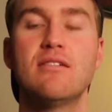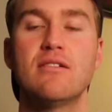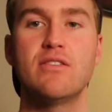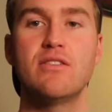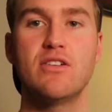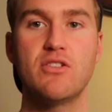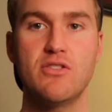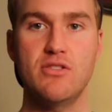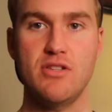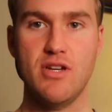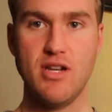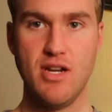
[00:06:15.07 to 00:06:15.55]

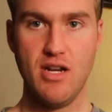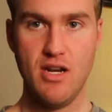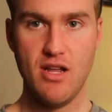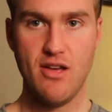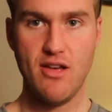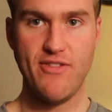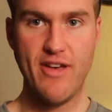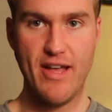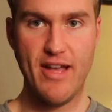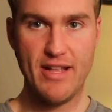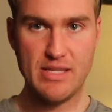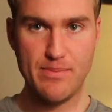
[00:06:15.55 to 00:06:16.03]
there's not
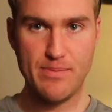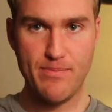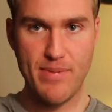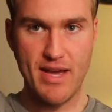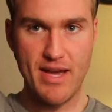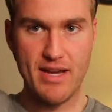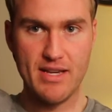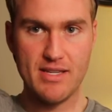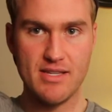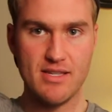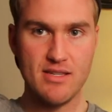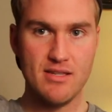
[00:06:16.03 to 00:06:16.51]
enough
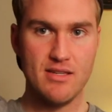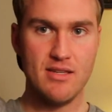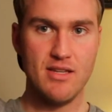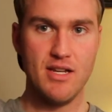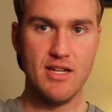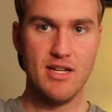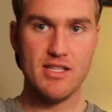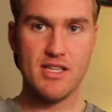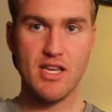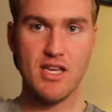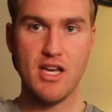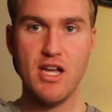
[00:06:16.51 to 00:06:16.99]
headspace.
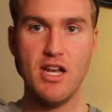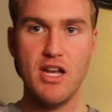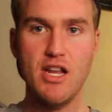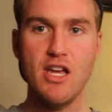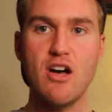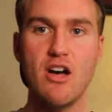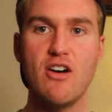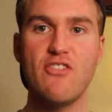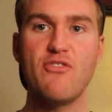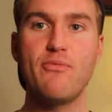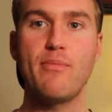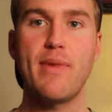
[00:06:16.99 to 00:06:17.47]
It's
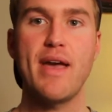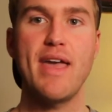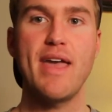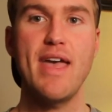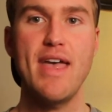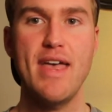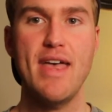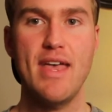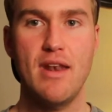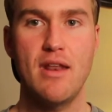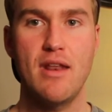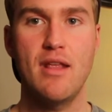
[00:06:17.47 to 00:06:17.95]
cutting off my
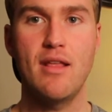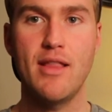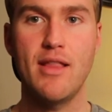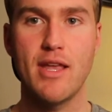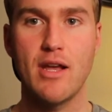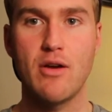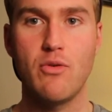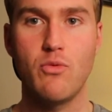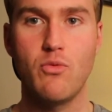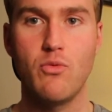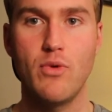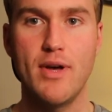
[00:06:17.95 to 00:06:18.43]
head.
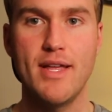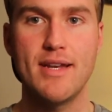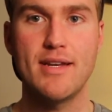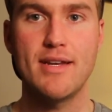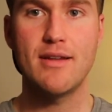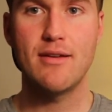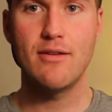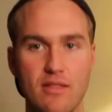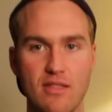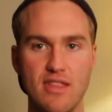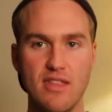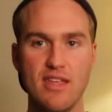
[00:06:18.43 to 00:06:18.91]
Like,
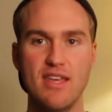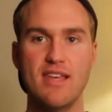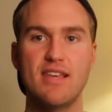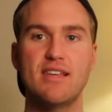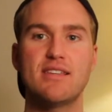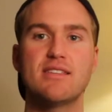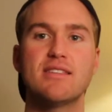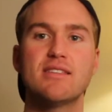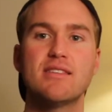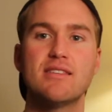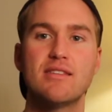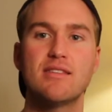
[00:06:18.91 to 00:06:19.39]
what?
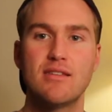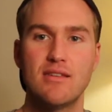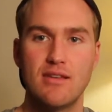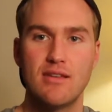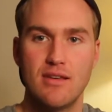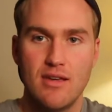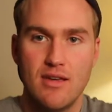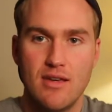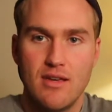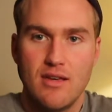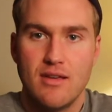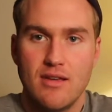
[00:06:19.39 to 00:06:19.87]
This,
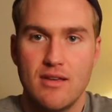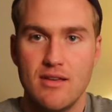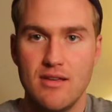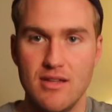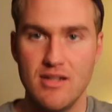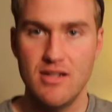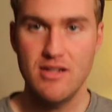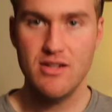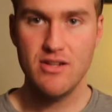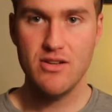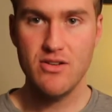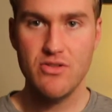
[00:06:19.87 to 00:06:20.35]

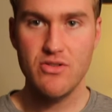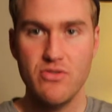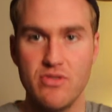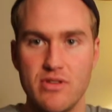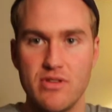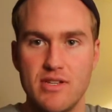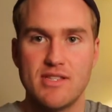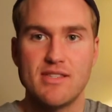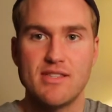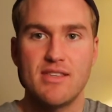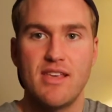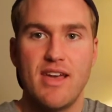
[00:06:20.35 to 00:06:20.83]
you know,
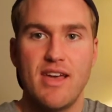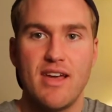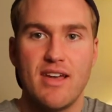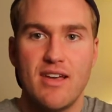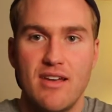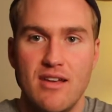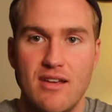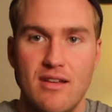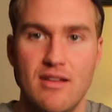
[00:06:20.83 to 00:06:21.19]
it's like,